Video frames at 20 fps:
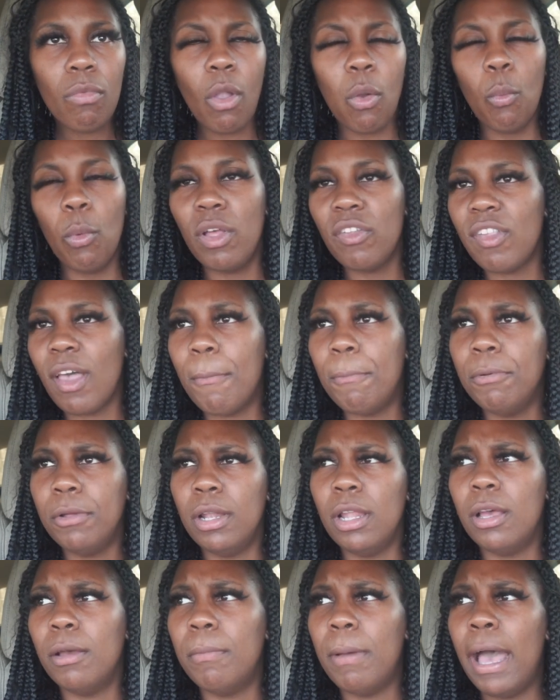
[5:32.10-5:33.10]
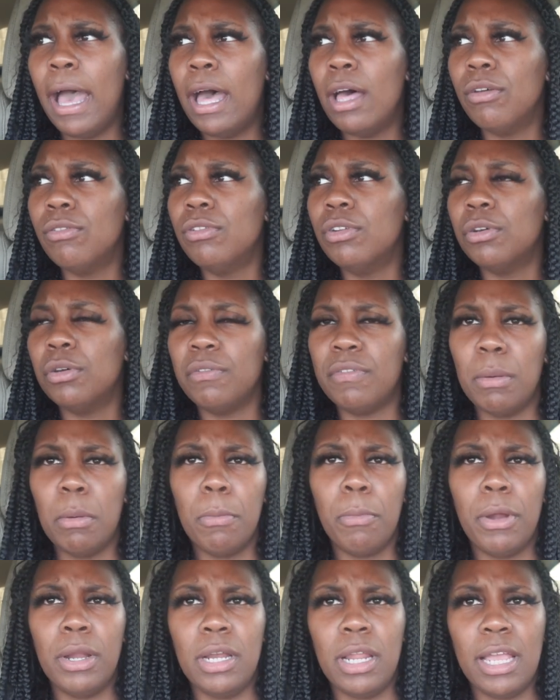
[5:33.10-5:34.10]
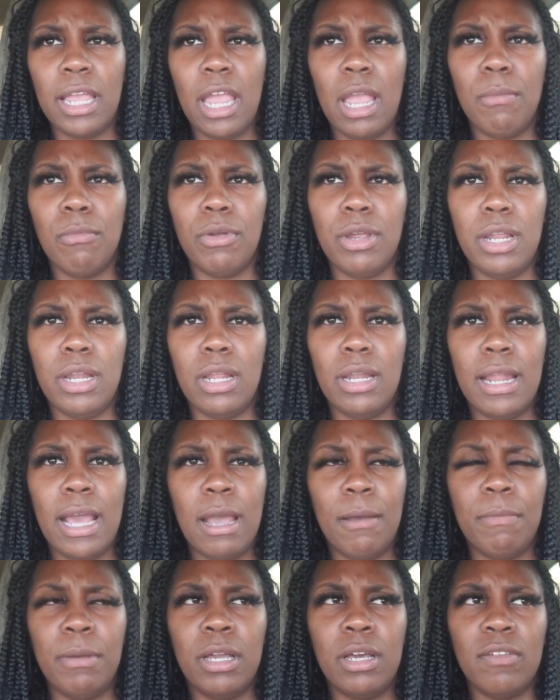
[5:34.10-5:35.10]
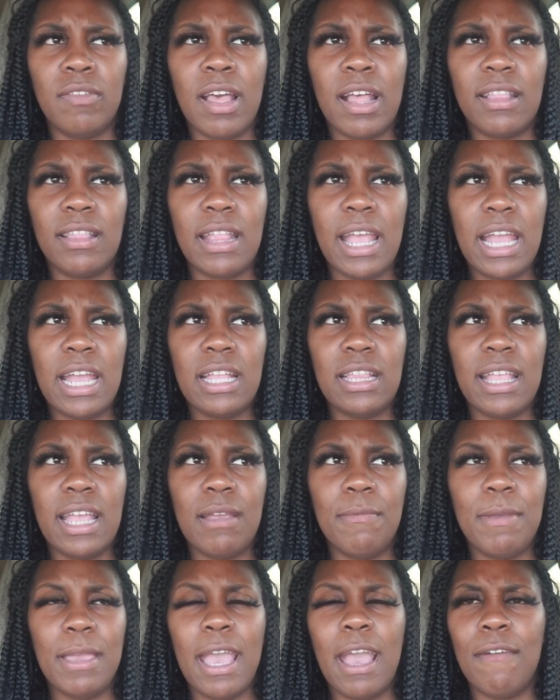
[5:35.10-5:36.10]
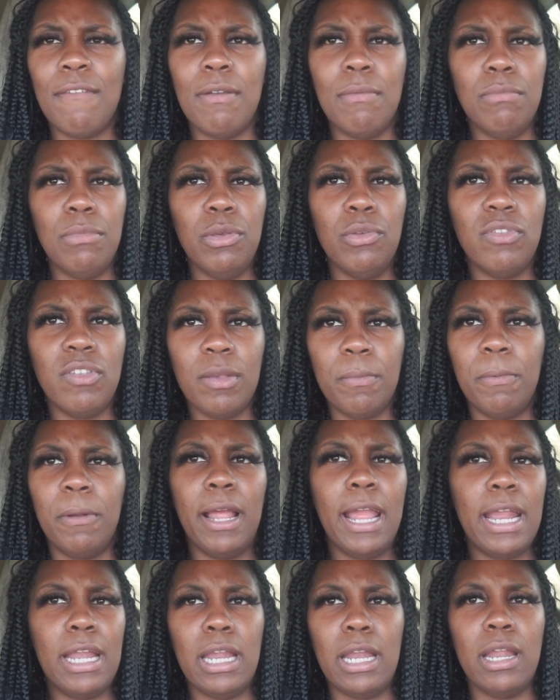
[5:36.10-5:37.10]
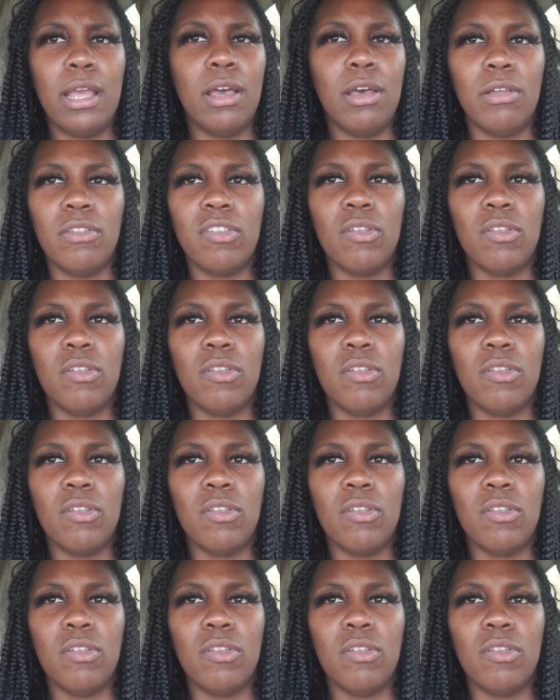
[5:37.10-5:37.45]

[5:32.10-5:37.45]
once I pull up. I don't know if I'm gonna bring the camera in or not because I think they be having music playing in there.